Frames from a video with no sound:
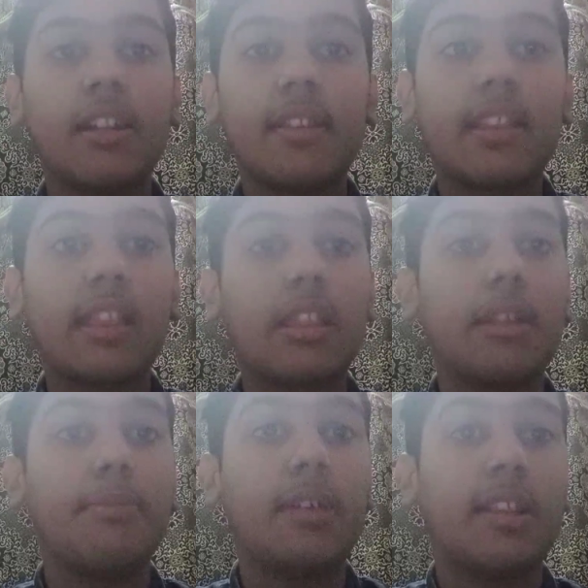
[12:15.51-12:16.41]
This is
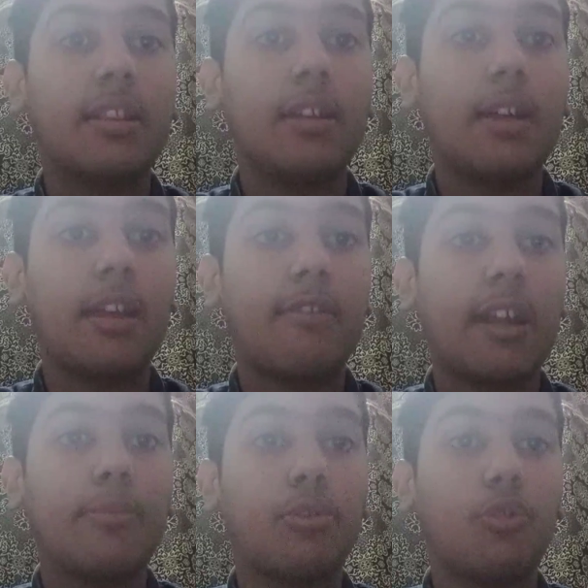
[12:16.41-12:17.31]
the
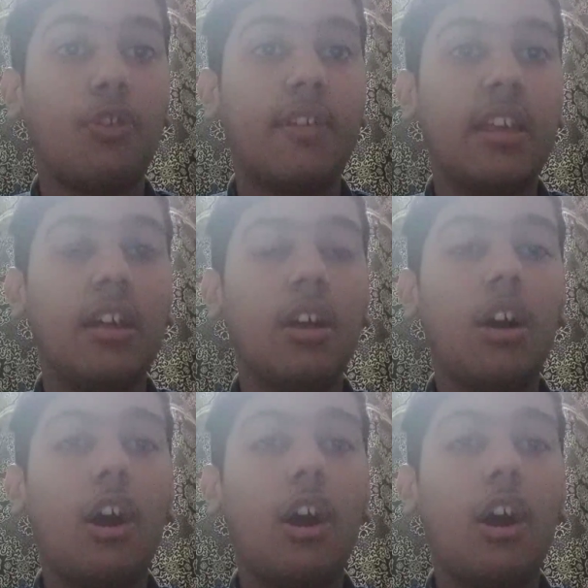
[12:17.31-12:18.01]
incredible story